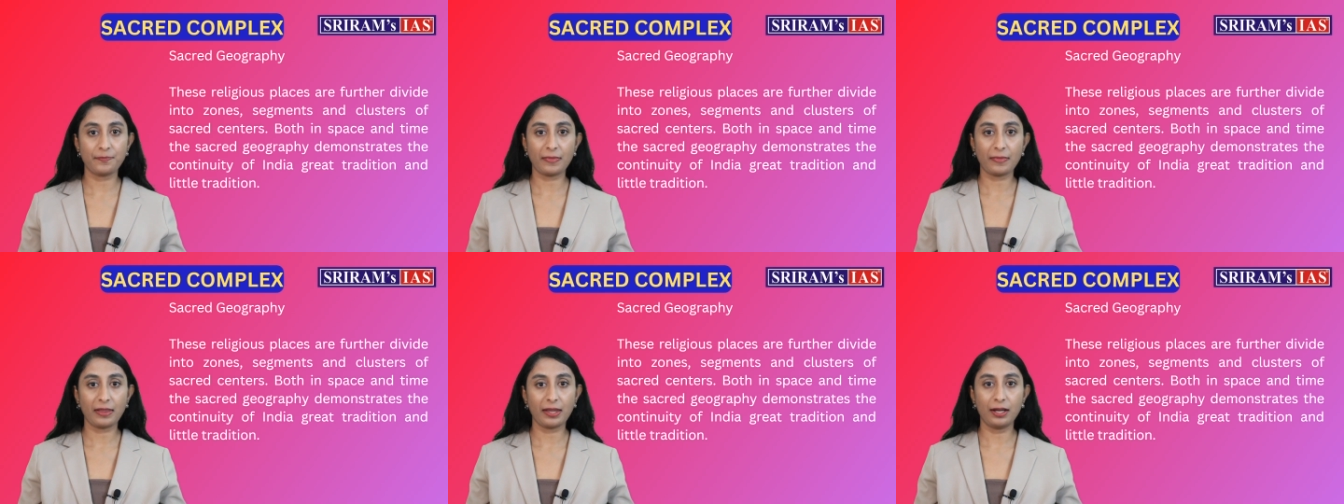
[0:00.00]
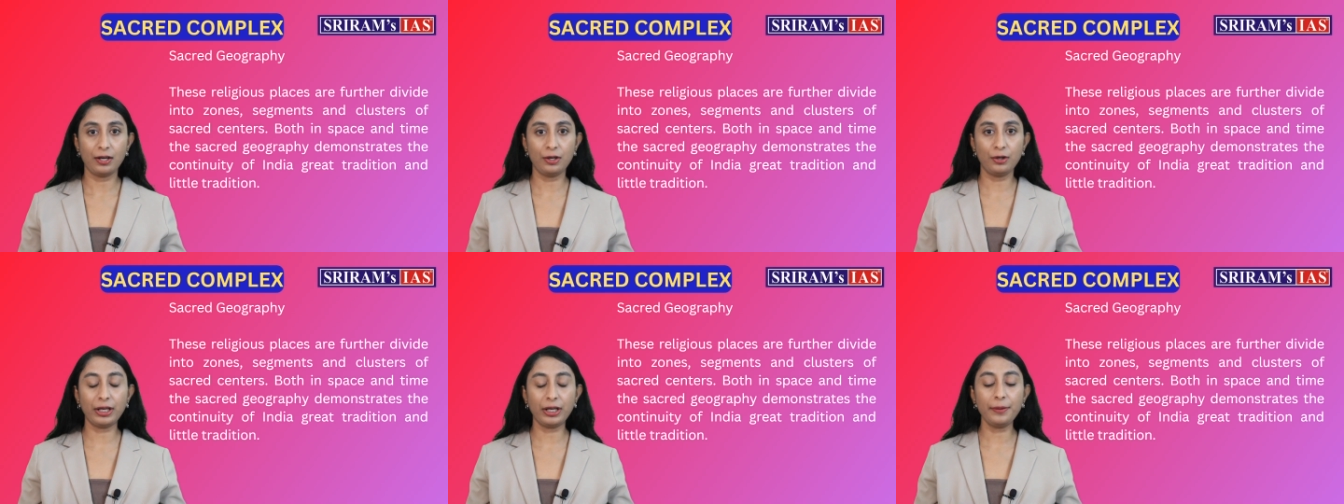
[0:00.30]

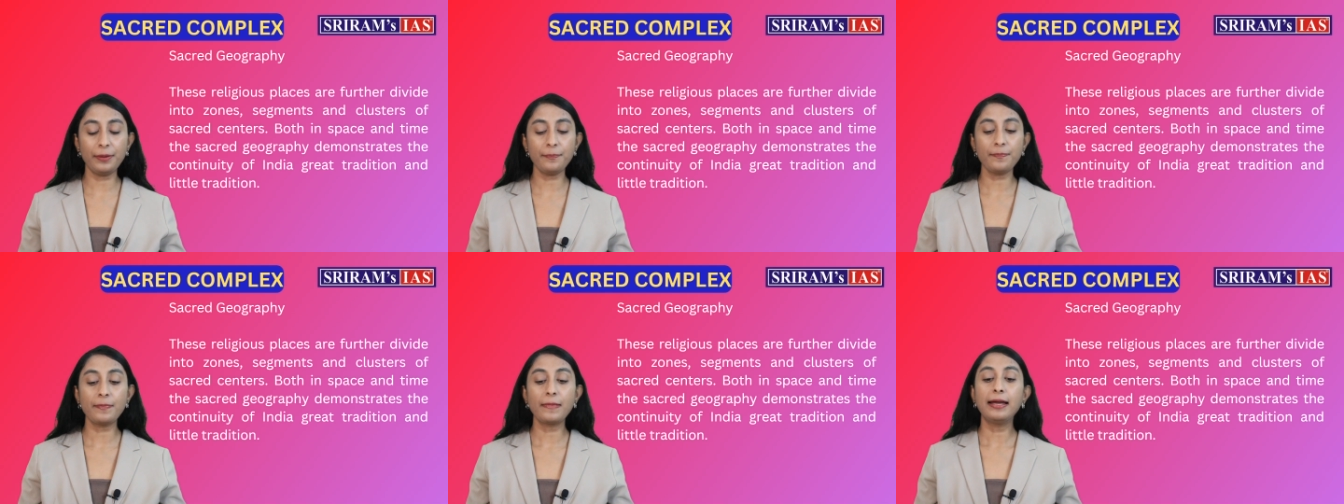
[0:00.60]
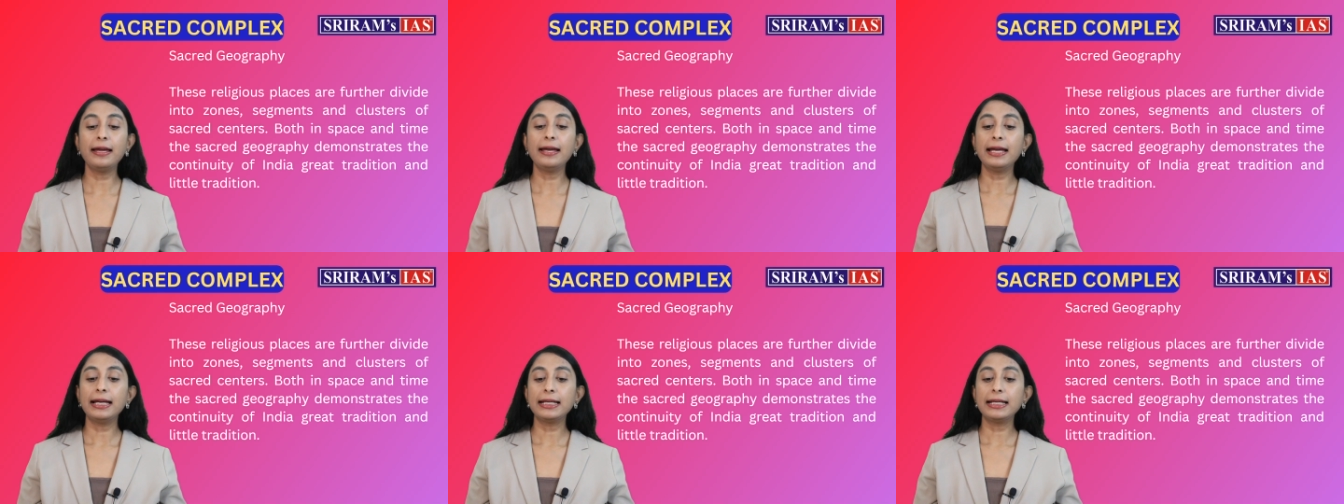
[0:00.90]
Okay,
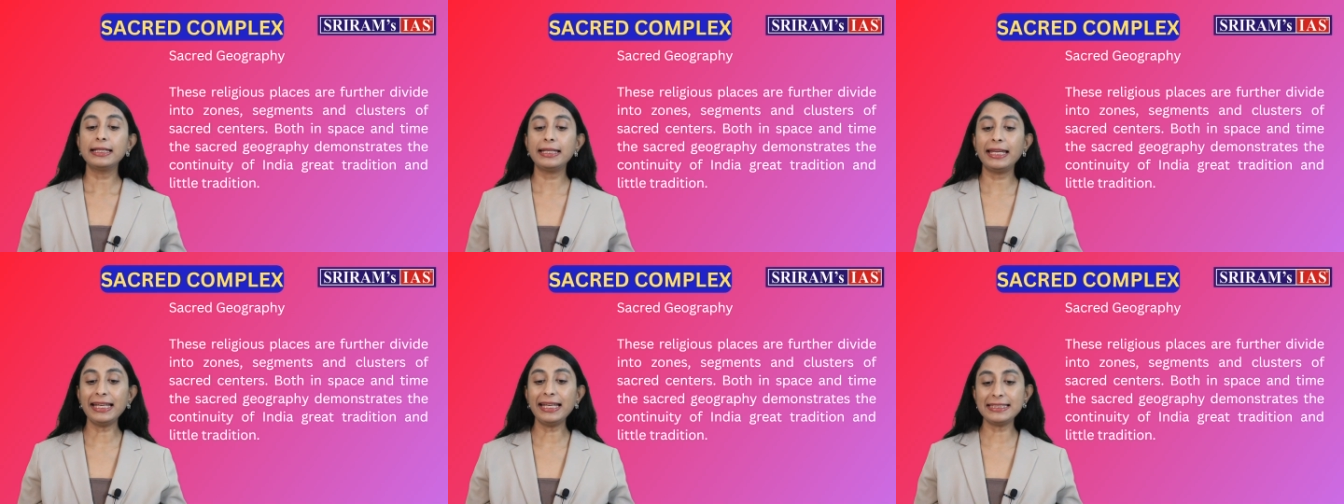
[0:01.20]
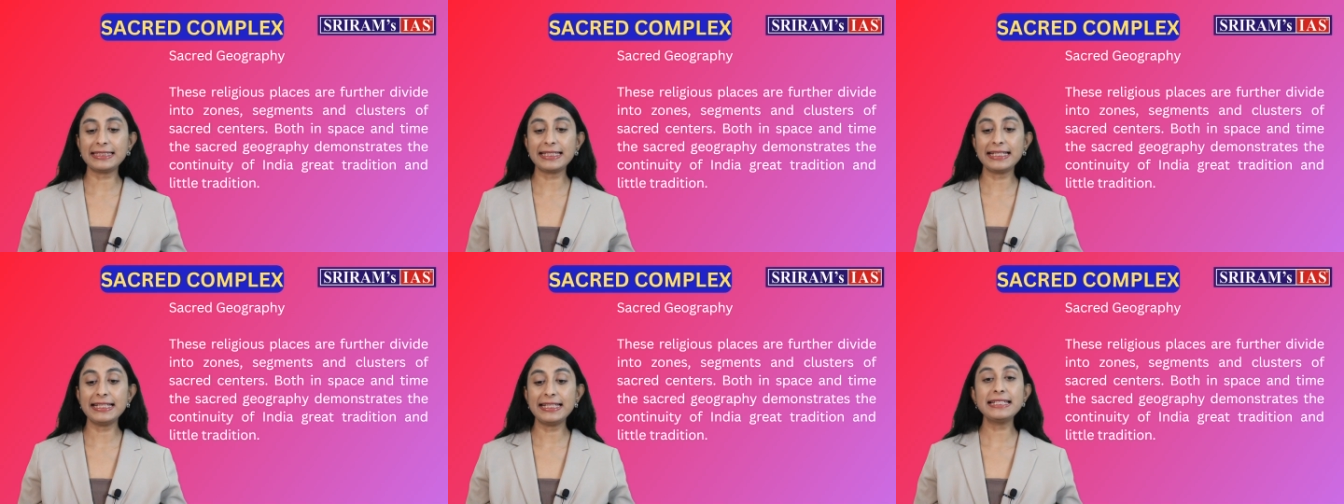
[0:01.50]
next is
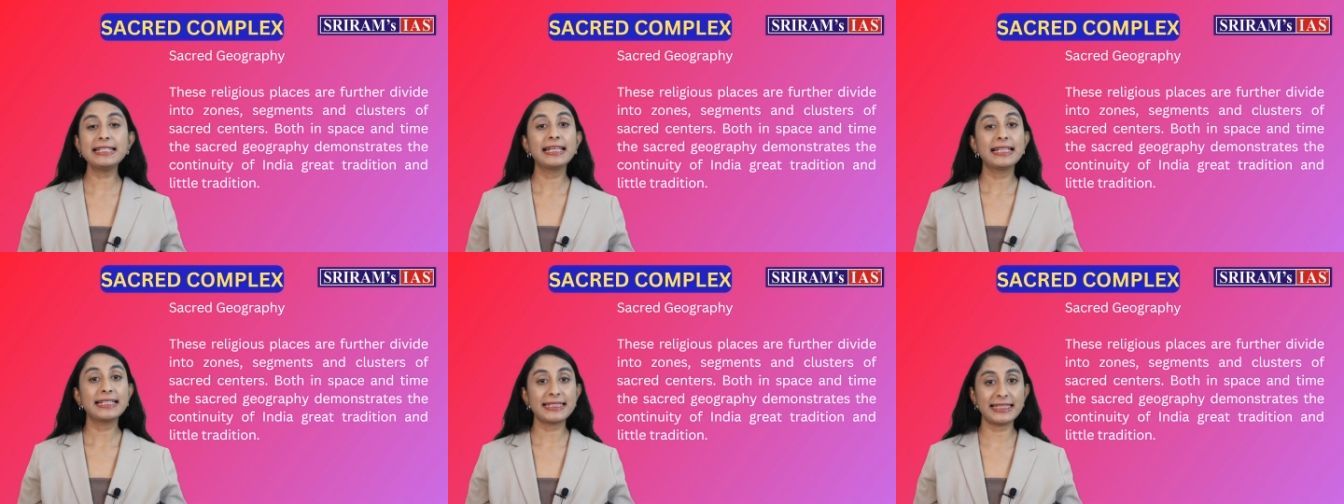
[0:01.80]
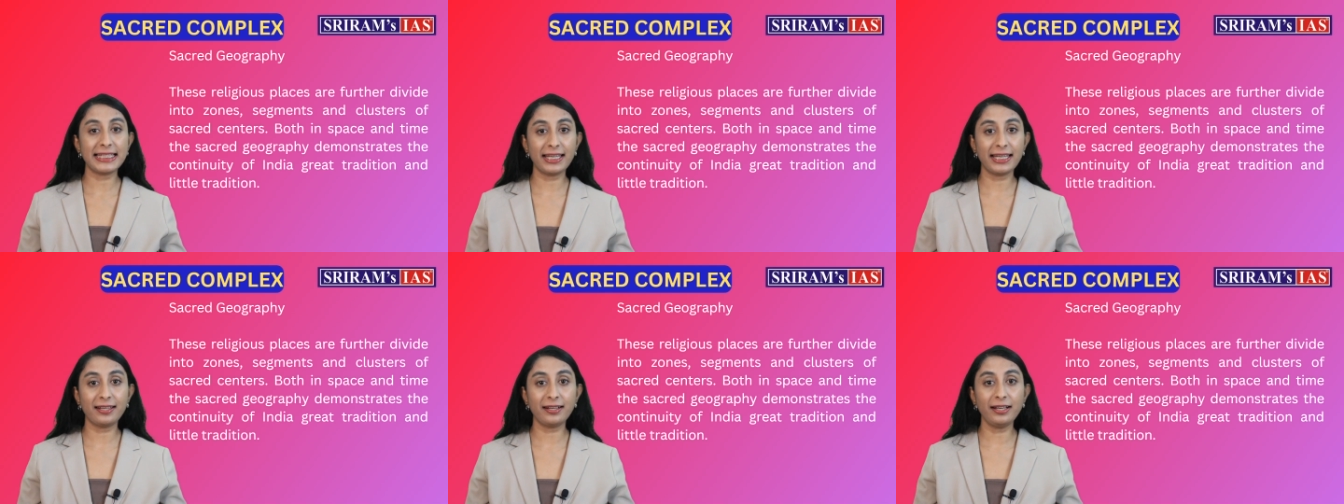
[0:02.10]

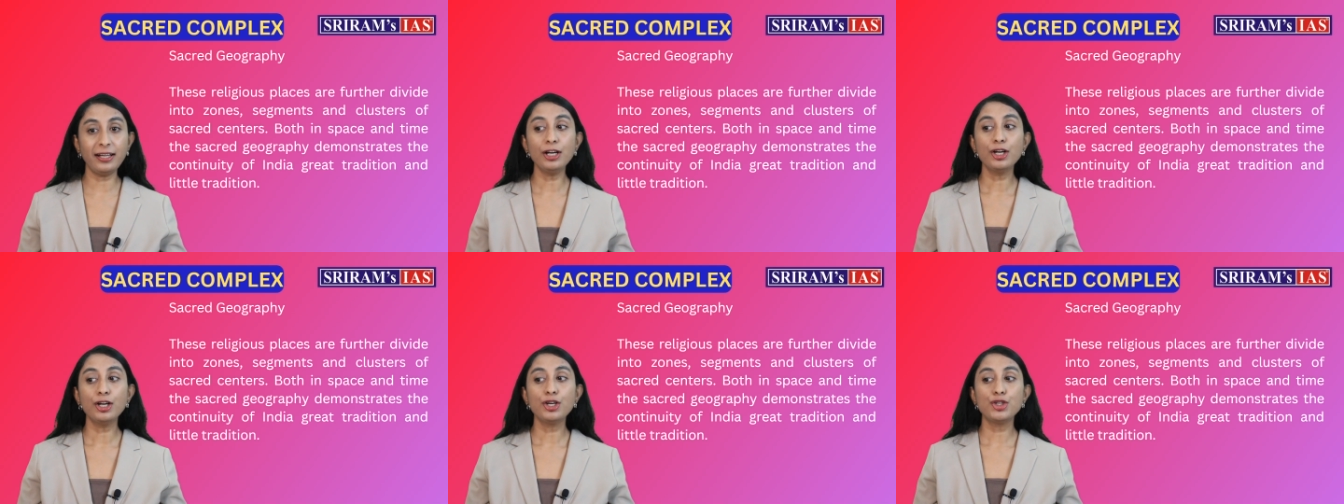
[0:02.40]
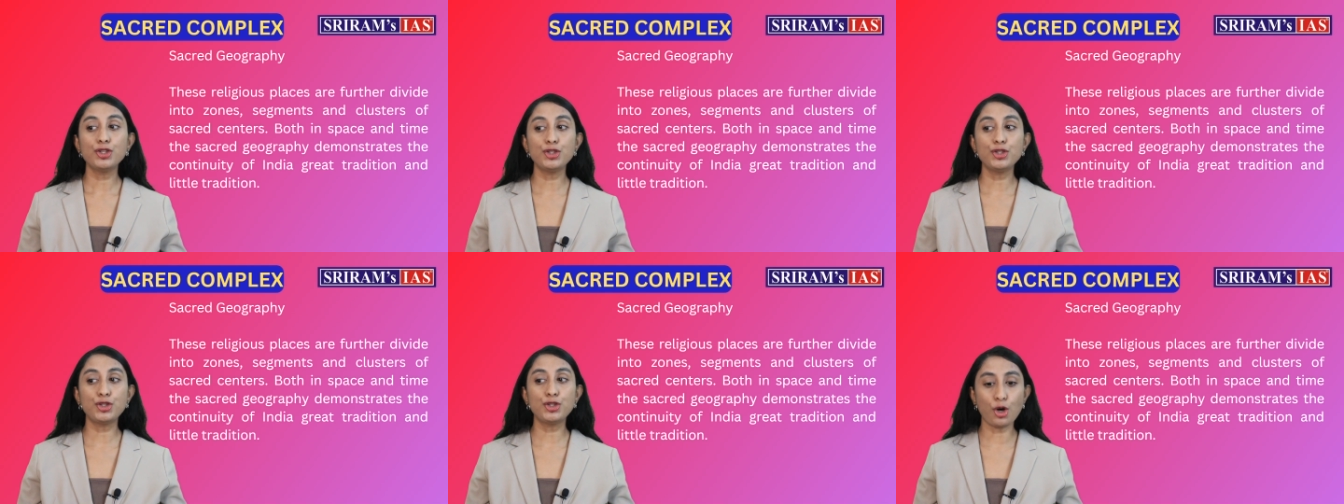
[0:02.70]
sacred
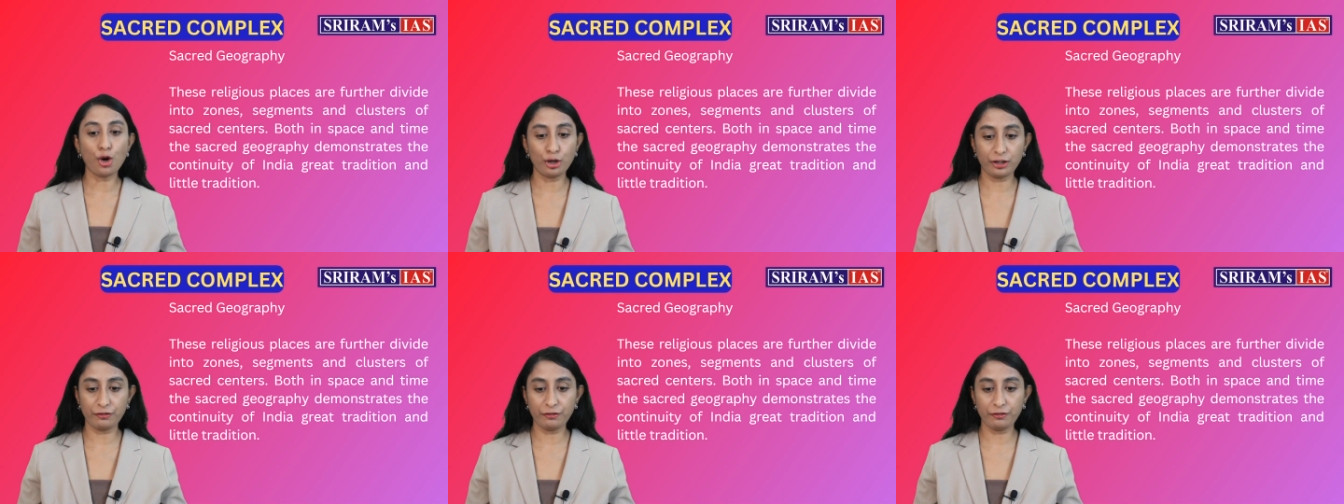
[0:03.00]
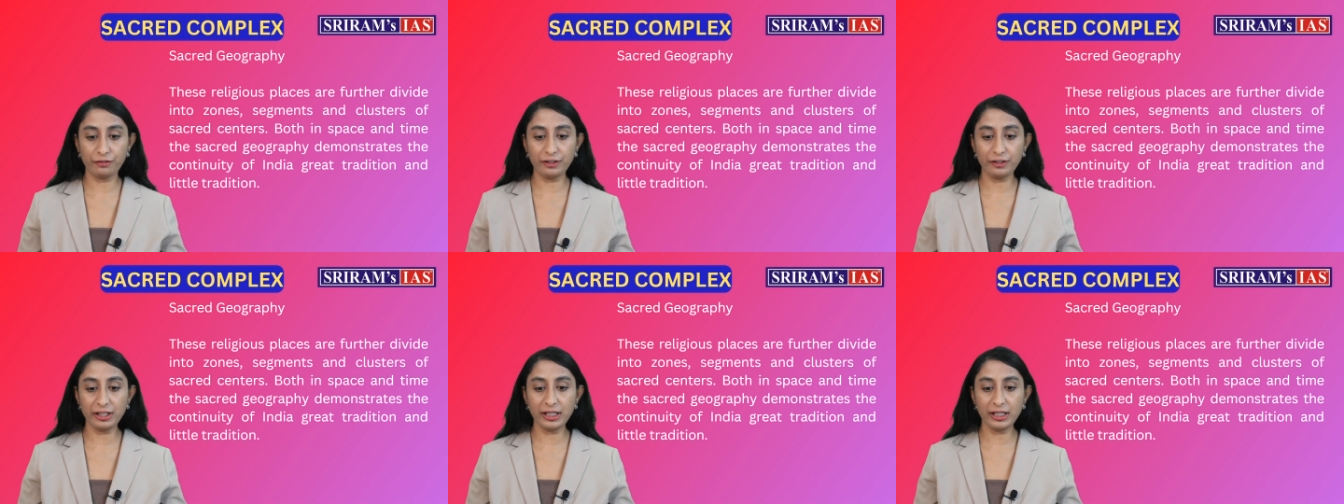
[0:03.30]

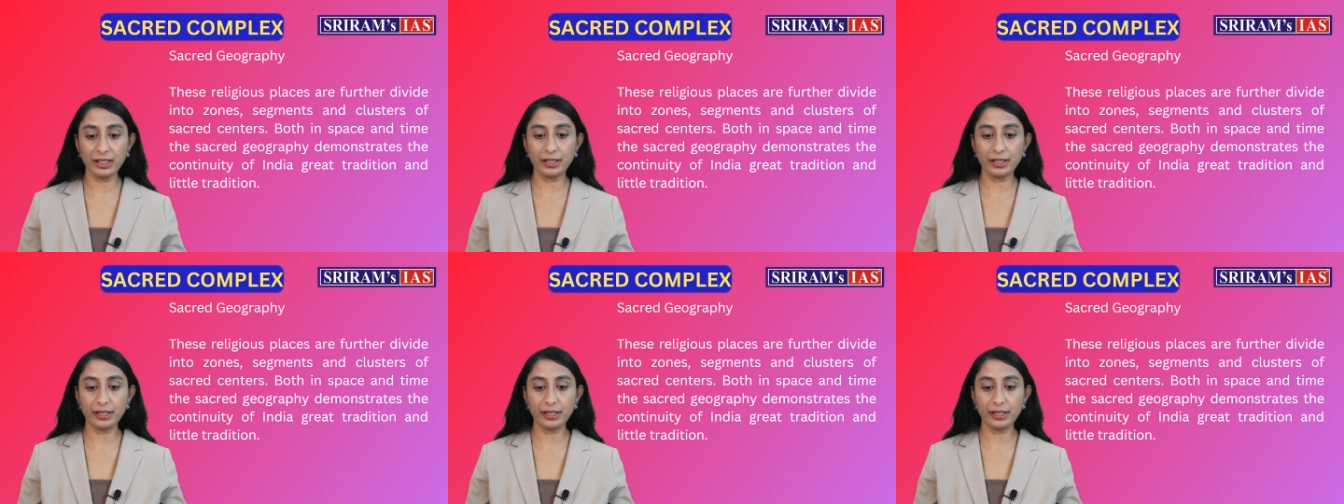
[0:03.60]
geography.